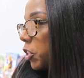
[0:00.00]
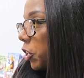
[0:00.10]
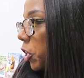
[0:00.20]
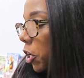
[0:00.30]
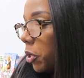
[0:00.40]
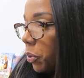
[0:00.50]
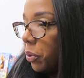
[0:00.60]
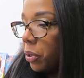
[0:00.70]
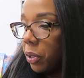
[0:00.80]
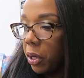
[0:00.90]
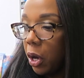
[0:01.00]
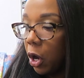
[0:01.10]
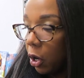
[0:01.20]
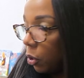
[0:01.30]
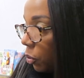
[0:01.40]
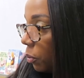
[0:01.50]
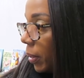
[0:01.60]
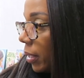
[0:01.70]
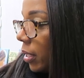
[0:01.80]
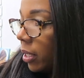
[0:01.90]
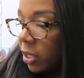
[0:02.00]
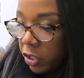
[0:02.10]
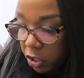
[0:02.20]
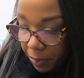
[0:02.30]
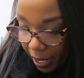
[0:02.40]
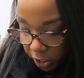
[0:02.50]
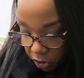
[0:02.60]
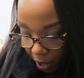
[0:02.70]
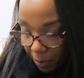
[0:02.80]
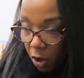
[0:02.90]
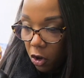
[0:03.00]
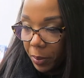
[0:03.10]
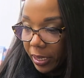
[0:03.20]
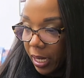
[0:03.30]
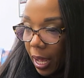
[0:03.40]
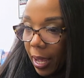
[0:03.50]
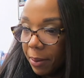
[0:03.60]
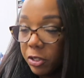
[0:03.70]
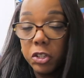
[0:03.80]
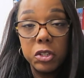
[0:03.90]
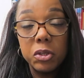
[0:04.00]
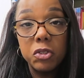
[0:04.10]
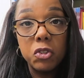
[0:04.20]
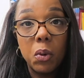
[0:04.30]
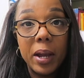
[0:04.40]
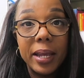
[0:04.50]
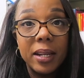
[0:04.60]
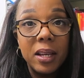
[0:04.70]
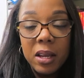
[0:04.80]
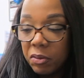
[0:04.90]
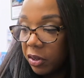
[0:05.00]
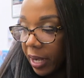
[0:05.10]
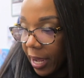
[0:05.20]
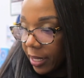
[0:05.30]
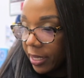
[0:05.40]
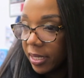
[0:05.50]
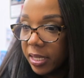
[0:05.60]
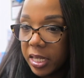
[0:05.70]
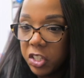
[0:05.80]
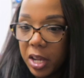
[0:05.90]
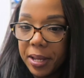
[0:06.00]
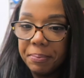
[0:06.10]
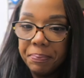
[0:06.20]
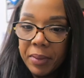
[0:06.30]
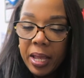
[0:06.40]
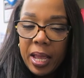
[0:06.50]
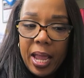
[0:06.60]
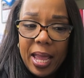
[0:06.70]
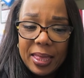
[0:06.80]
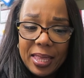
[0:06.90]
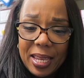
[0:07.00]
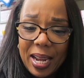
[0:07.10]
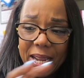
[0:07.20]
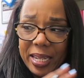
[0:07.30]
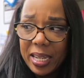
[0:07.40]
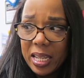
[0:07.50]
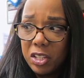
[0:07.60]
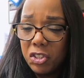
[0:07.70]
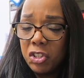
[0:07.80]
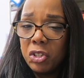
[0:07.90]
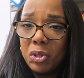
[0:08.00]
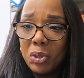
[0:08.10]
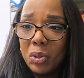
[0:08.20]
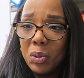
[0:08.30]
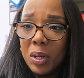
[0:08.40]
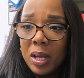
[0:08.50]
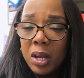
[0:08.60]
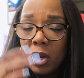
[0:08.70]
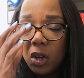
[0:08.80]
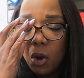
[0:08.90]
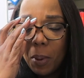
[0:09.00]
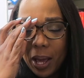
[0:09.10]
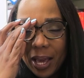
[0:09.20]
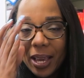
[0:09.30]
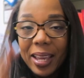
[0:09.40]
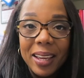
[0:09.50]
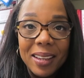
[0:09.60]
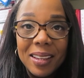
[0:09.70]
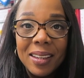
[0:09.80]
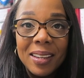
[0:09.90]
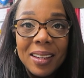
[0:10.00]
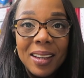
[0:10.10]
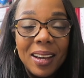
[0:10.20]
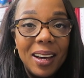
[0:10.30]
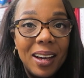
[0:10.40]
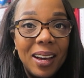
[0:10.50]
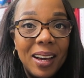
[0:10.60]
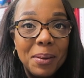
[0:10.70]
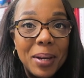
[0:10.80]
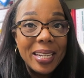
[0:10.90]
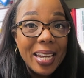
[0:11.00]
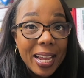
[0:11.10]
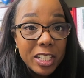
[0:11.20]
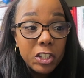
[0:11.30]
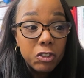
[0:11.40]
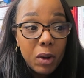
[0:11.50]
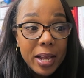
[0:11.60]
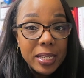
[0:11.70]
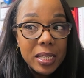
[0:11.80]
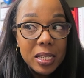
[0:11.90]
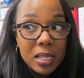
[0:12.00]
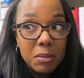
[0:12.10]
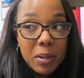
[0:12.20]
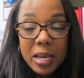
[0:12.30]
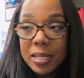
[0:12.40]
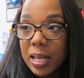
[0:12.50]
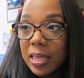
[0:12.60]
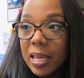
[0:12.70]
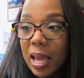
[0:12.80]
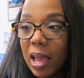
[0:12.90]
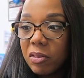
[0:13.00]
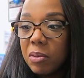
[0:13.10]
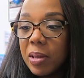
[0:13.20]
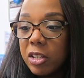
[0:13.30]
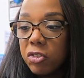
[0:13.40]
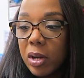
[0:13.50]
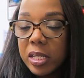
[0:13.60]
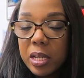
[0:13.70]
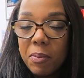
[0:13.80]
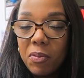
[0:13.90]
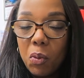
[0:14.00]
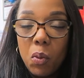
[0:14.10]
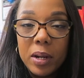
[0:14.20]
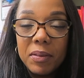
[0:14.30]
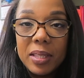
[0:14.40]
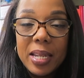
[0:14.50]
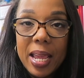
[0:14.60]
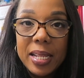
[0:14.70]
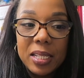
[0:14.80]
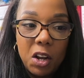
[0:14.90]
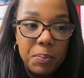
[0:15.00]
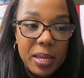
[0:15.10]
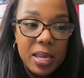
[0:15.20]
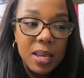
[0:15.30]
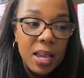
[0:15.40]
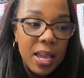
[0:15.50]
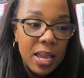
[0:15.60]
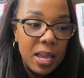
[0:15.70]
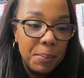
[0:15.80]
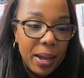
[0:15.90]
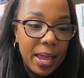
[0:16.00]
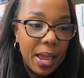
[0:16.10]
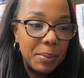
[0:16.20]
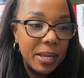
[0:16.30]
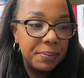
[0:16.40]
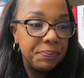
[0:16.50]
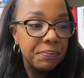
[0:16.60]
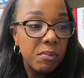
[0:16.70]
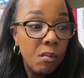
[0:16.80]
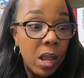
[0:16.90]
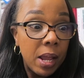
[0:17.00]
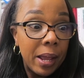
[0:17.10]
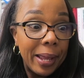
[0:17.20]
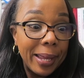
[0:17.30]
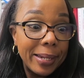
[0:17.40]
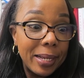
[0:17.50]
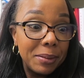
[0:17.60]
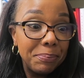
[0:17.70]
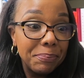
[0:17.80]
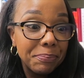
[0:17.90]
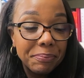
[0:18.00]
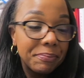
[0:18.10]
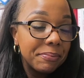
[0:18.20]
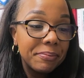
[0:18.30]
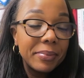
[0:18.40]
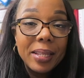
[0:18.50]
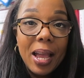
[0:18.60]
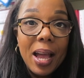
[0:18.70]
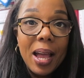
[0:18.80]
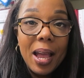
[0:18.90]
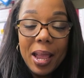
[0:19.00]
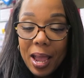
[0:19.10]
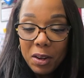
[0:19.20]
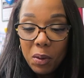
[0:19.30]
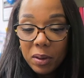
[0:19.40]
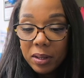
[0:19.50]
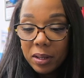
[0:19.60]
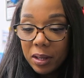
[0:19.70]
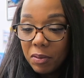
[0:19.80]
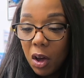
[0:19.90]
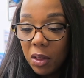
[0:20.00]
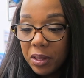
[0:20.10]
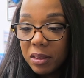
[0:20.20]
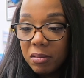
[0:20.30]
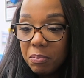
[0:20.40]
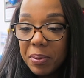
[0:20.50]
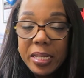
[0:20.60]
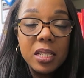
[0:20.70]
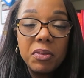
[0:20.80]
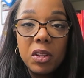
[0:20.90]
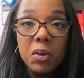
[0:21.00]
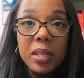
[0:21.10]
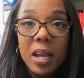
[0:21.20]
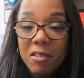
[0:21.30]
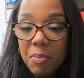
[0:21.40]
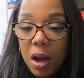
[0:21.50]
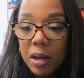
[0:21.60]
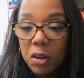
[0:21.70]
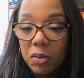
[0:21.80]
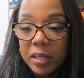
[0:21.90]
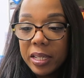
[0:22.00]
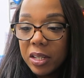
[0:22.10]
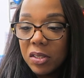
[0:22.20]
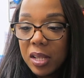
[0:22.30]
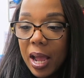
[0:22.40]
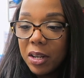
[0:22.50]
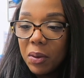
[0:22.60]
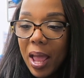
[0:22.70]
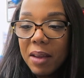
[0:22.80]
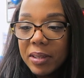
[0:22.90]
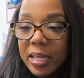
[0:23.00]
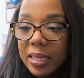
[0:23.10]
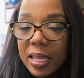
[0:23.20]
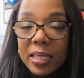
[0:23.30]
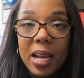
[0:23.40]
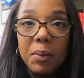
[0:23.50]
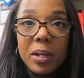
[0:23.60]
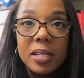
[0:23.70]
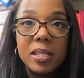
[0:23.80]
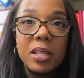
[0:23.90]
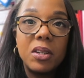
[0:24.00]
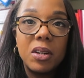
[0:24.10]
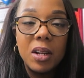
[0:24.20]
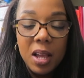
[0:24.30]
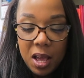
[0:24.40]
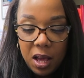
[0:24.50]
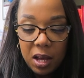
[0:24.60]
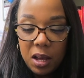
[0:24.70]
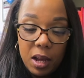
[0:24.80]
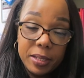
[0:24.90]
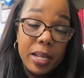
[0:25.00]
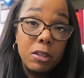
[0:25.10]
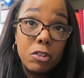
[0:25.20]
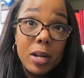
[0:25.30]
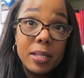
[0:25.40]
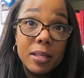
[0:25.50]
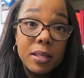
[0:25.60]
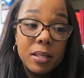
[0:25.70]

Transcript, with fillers: to go home to make sure I'm home in time to join Fernanda and CJ. And then I need to go buy um, nice dress because I think I have to be dressed up for one of the days that I'll be in Miami. And um, I, I, I don't of all the pieces of clothing I've bought over the years, I don't have anything that I would consider a cocktail dress.